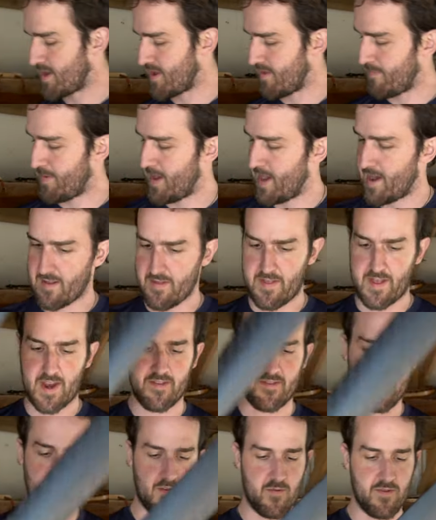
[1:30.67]
it to the paddle that
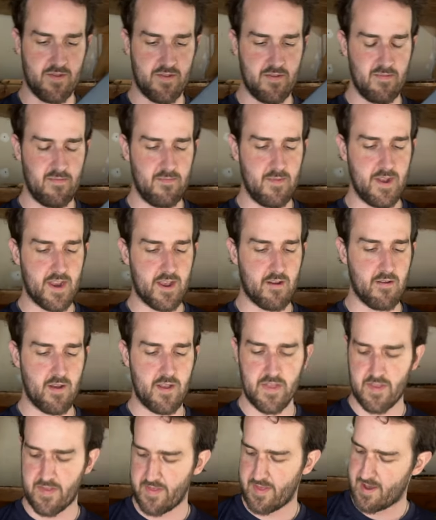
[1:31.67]
I took with me to
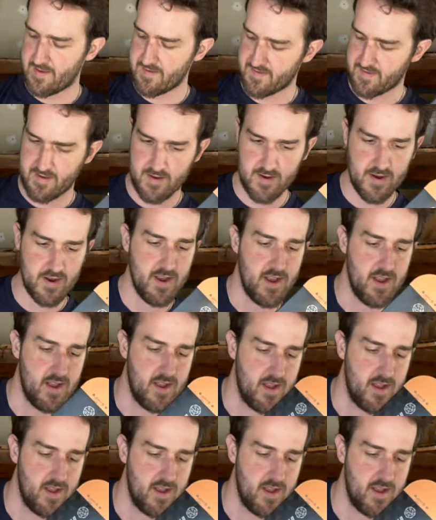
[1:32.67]
Greenland last year,